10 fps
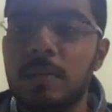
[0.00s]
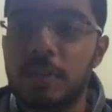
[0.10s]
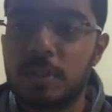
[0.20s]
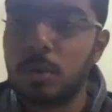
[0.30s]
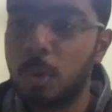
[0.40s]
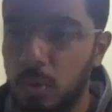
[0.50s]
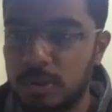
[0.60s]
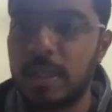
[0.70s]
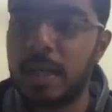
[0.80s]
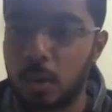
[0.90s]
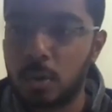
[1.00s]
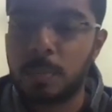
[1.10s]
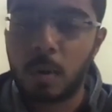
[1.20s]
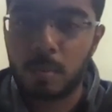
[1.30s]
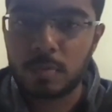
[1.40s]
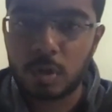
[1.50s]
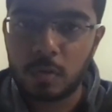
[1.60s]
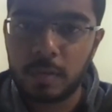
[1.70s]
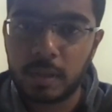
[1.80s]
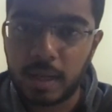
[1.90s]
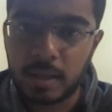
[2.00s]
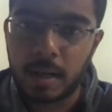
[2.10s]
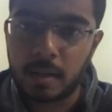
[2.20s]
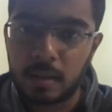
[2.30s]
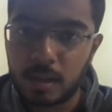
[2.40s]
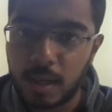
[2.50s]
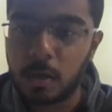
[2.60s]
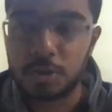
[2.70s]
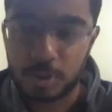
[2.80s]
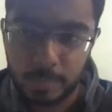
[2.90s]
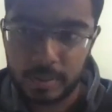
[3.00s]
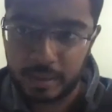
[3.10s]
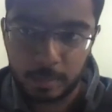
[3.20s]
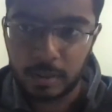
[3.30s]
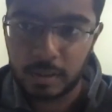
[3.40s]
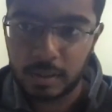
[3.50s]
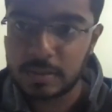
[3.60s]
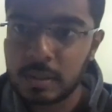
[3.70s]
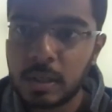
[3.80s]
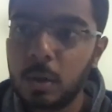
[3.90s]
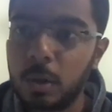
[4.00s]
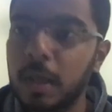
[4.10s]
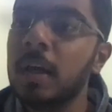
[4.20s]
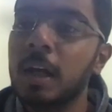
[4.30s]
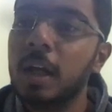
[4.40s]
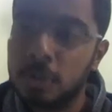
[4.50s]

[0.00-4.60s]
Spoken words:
which goes around problem solving and logic building abilities. Okay.